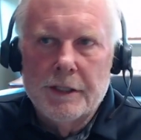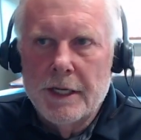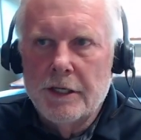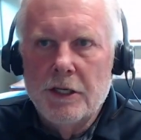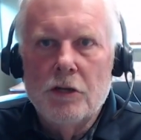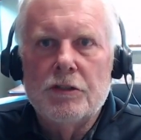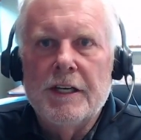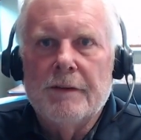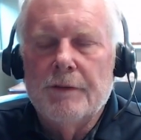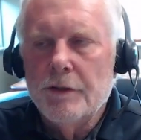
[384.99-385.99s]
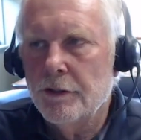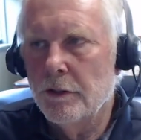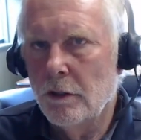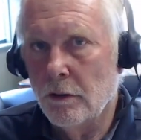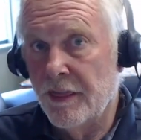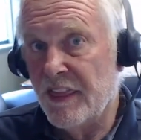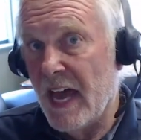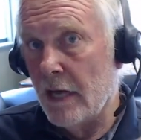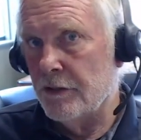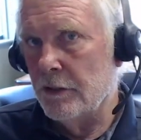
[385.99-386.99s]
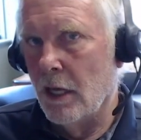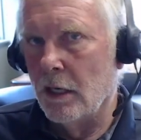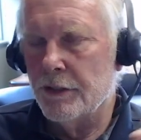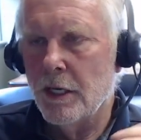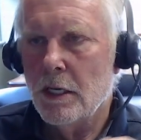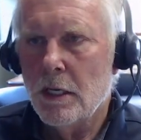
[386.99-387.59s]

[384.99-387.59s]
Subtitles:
that's a huge difference, or $1,000.